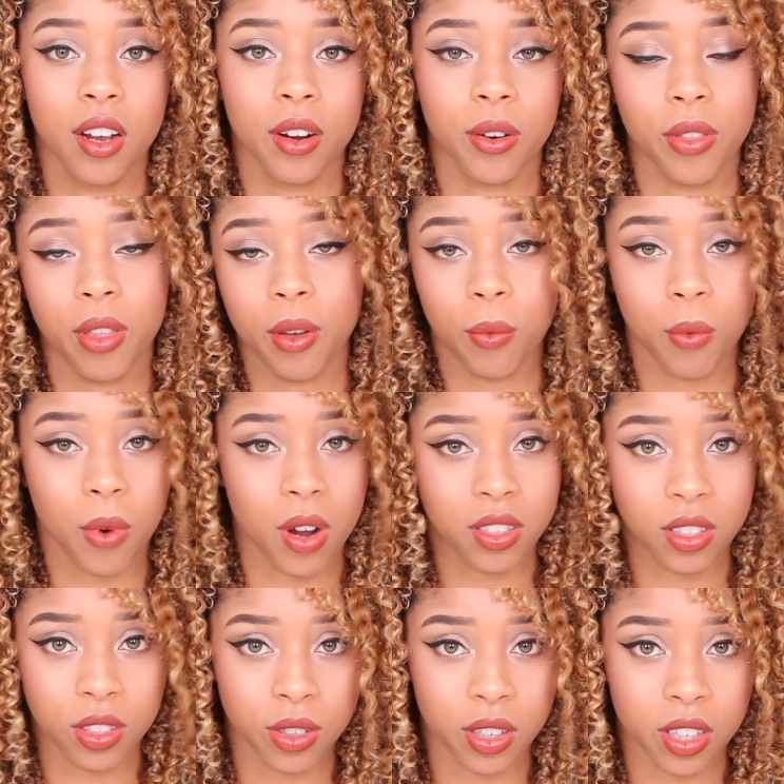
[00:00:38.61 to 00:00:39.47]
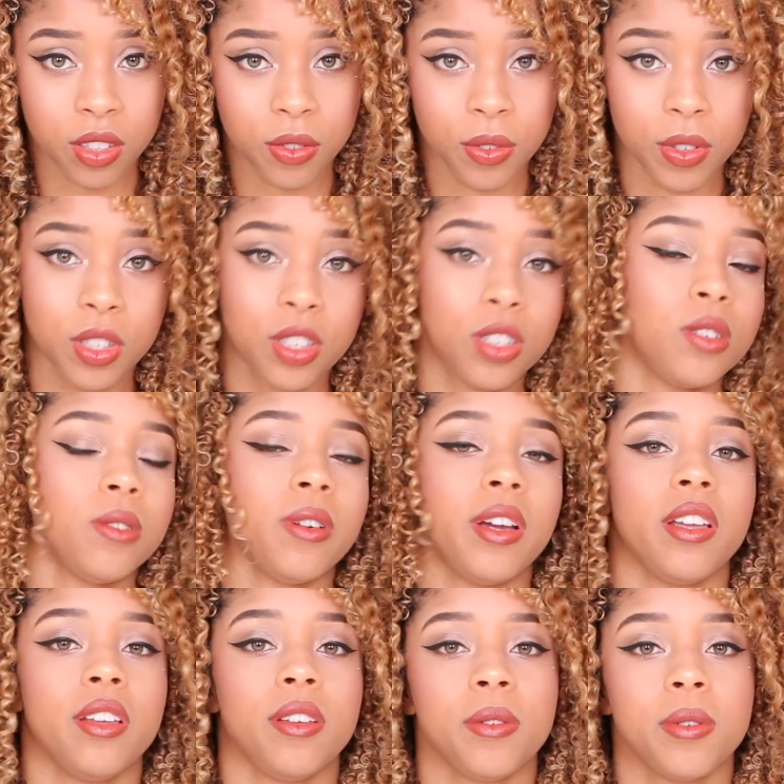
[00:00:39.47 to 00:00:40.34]
or that want to transfer to
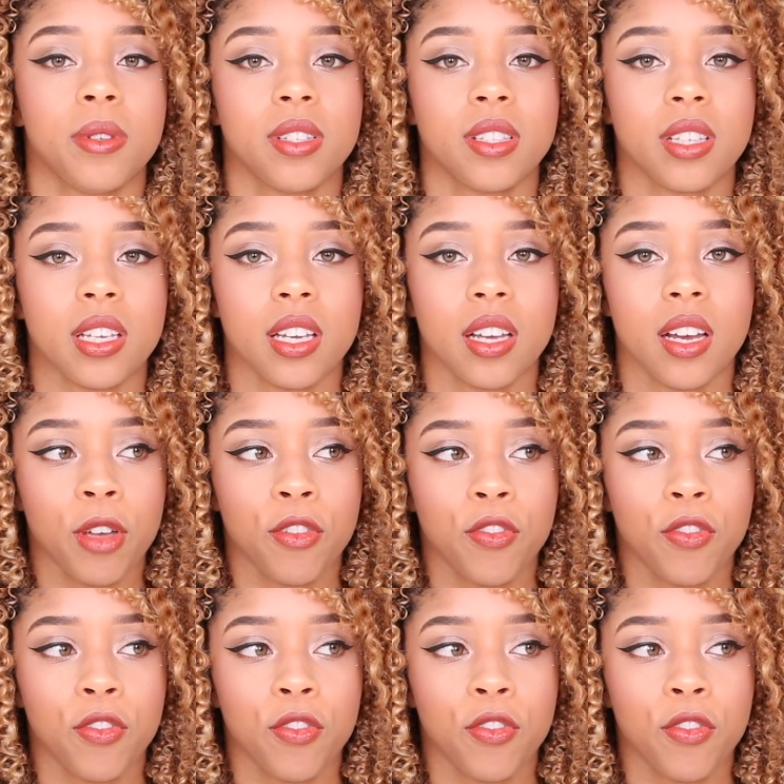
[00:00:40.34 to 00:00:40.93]
a UC.